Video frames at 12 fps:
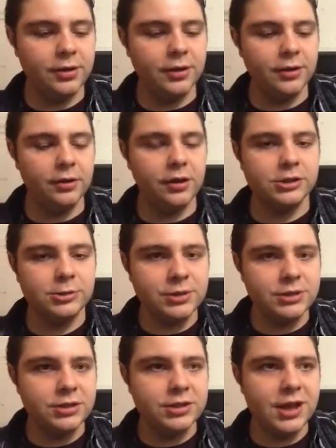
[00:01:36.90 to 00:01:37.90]
her
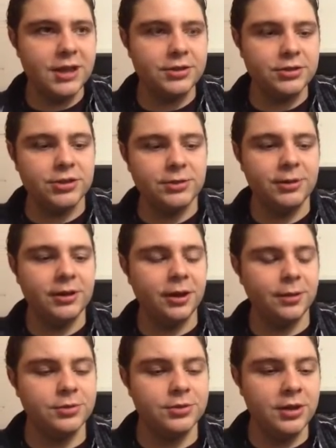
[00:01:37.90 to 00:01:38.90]
husband's death, she
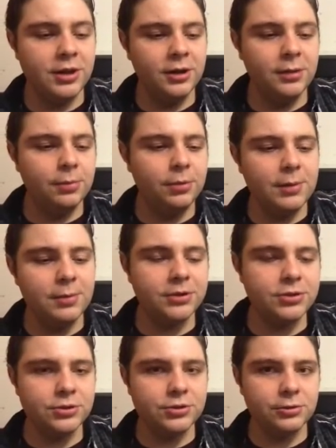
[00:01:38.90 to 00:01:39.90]
becomes pretty
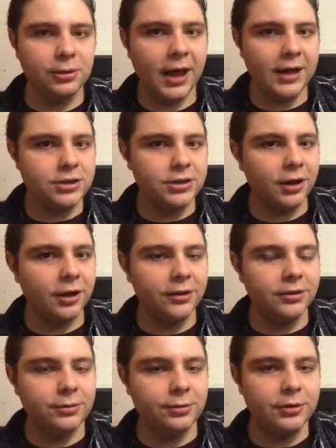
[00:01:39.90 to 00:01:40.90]
much latched on
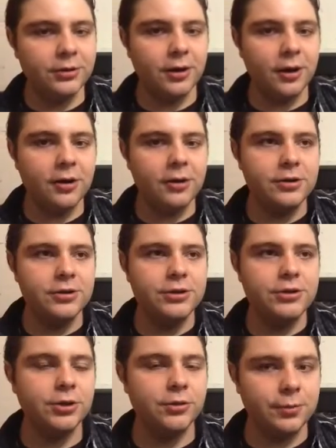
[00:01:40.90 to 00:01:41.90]
to her daughter. She's
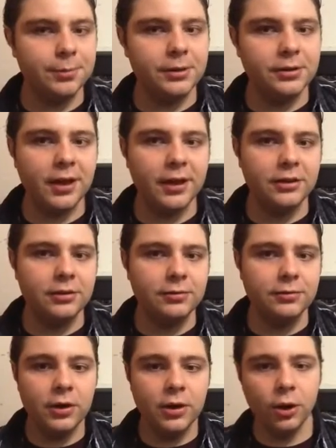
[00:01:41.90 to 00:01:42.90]
overprotective,
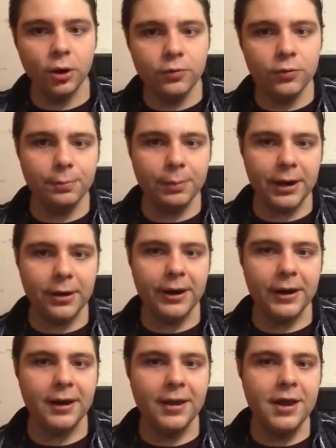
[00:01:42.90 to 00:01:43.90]

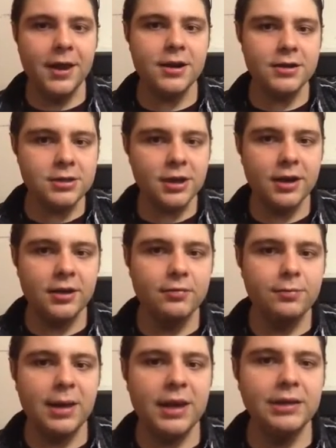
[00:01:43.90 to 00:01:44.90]
overbearing, and it's kind of
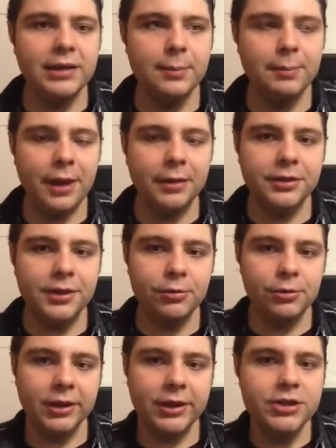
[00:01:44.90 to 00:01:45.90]
mainly about their
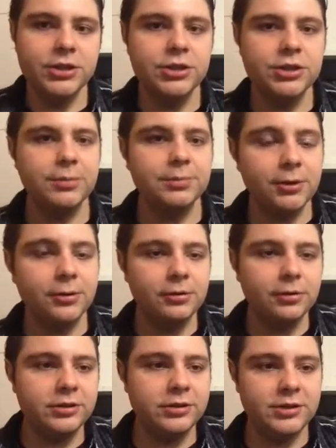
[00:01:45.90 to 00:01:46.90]
relationship.
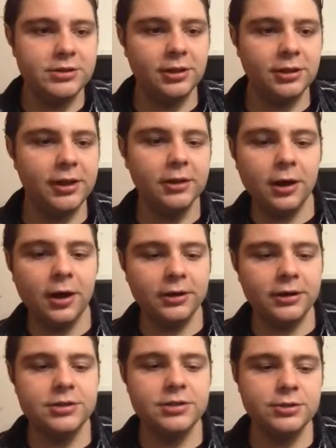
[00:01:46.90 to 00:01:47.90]
It's like a long
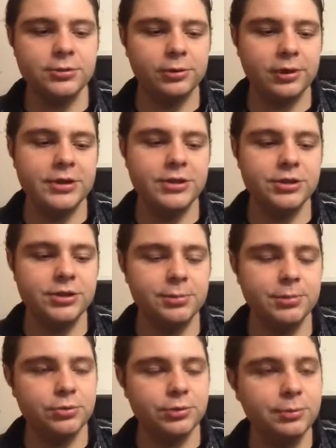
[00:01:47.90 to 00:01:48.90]
distance relationship
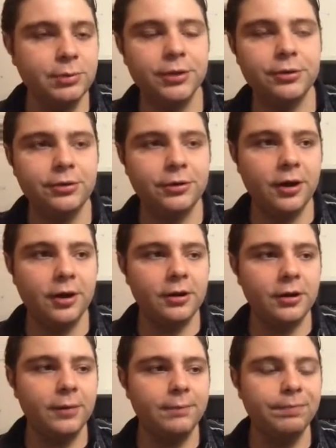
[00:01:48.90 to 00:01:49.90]
between mother and
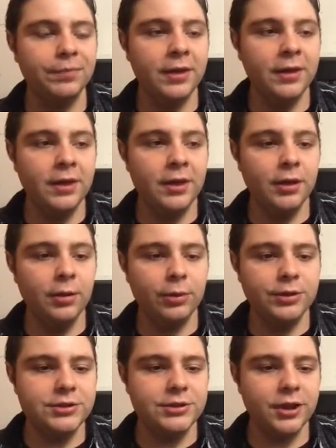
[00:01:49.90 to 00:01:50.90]
daughter.
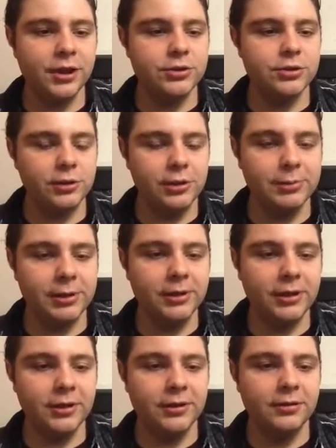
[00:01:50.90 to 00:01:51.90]
Once Shirley
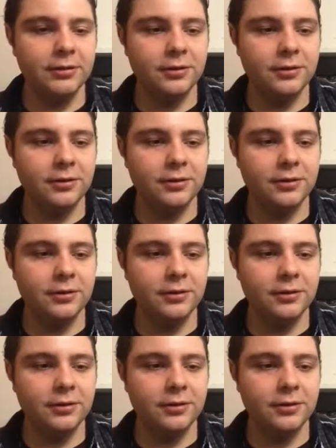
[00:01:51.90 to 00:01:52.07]
MacLaine